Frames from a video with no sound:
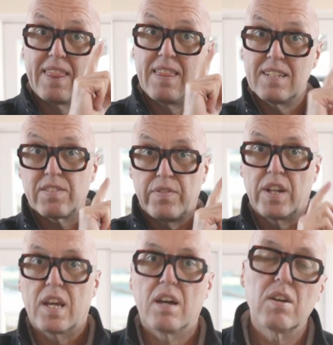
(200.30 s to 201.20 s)
this
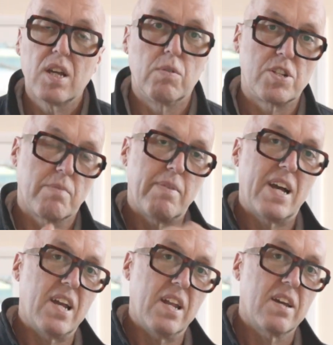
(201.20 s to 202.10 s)
video, which I
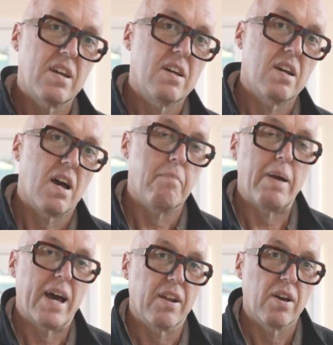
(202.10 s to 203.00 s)
made
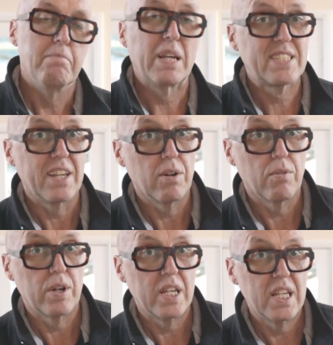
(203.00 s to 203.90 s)
about mixing
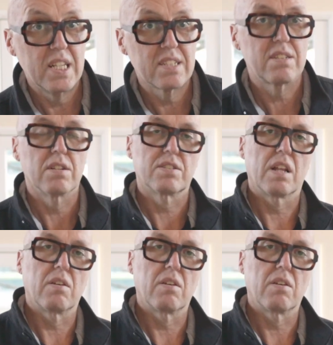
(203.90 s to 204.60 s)
greens not so